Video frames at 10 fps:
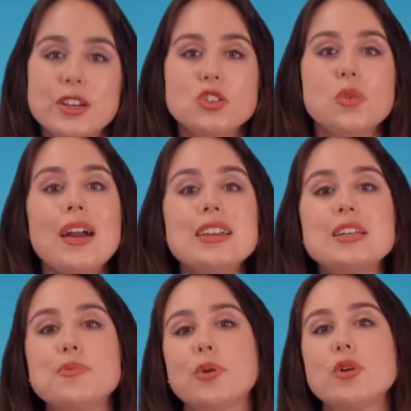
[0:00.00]
Do I need
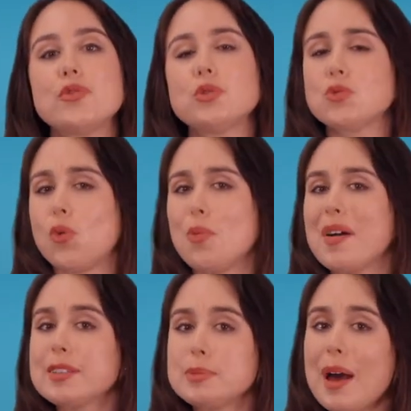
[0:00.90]
approvals for
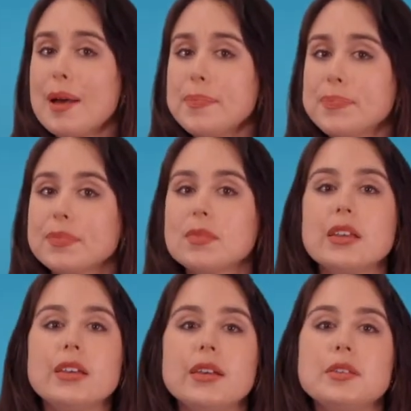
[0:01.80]
my spa?
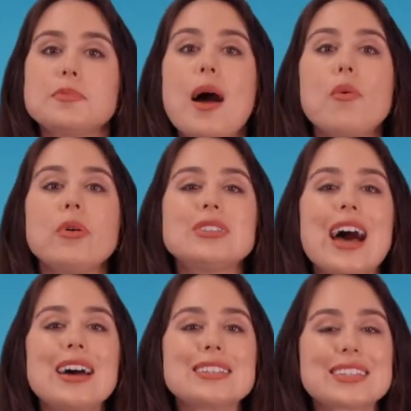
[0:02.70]
Spa World
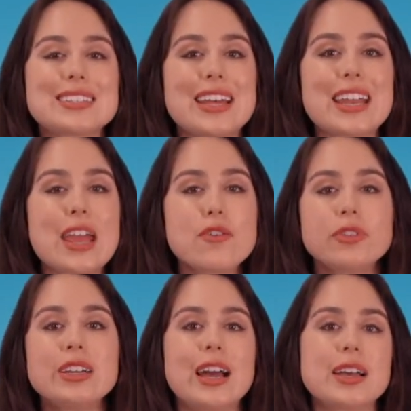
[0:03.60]
asks that
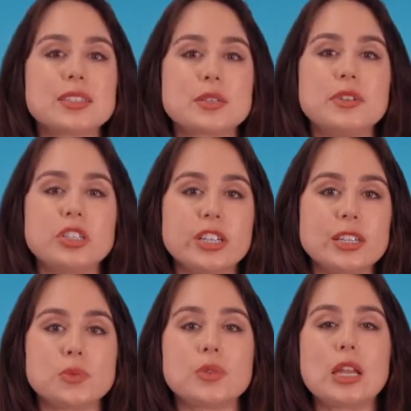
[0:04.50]
every customer
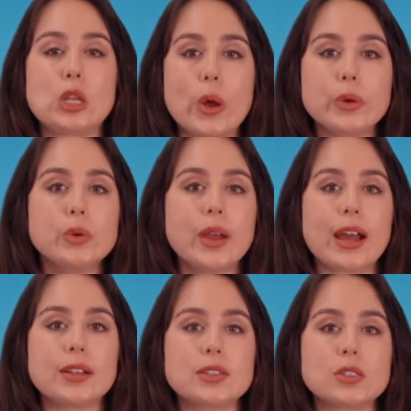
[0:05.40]
checks with their local
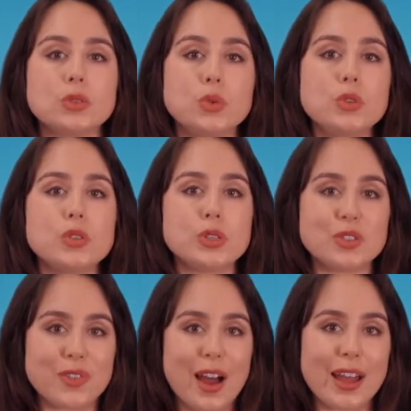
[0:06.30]
council or
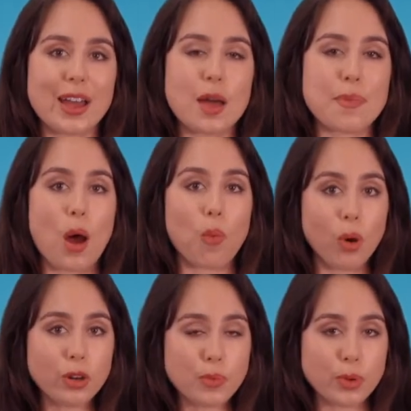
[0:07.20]
certifier about
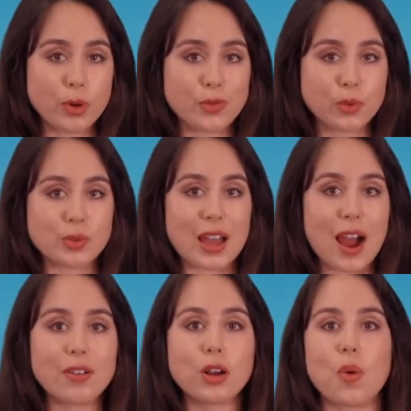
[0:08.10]
what approvals
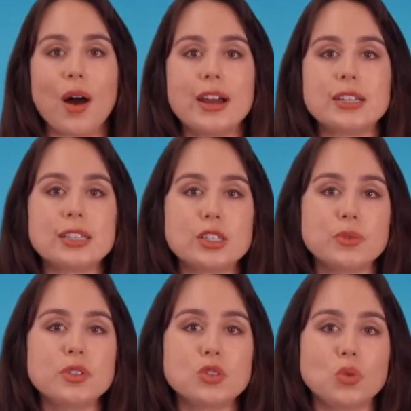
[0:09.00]
are required to
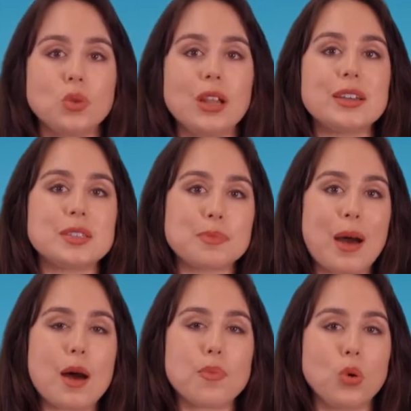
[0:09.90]
install a
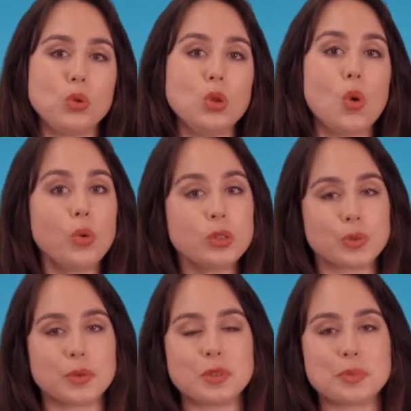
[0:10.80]
spa pool or
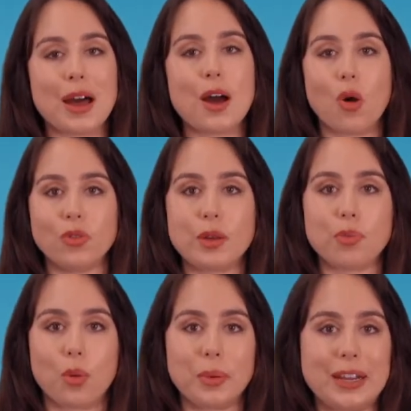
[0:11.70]
swim spa on their
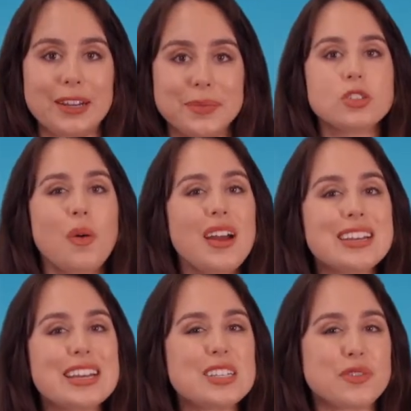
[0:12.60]
property. Do I
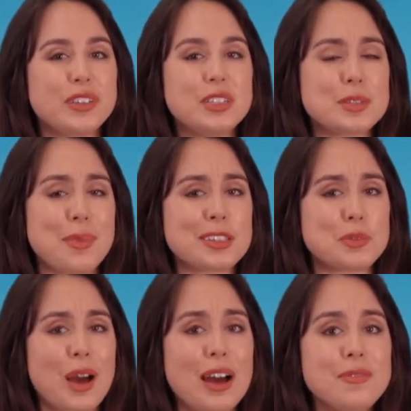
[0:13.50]
need to fence my
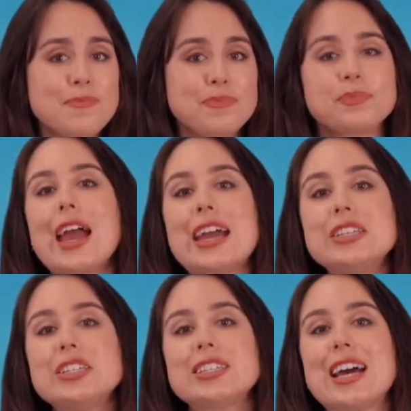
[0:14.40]
spa?
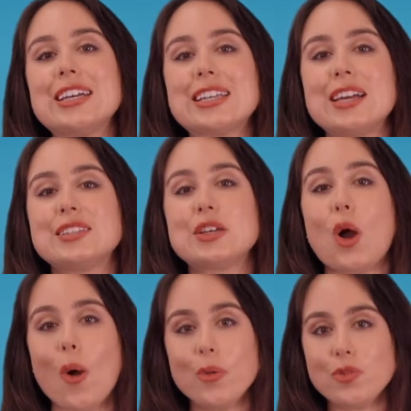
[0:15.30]
Each state has their
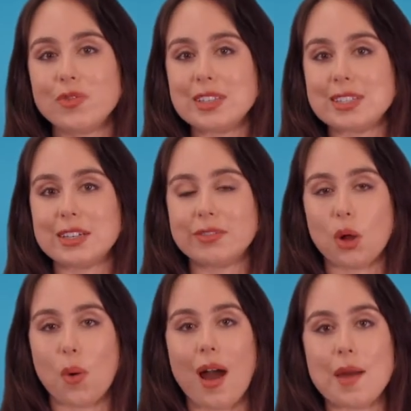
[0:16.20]
own fencing
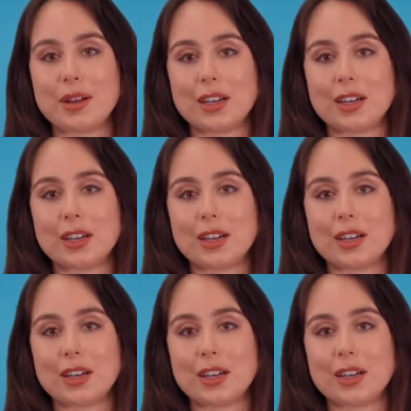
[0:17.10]
requirement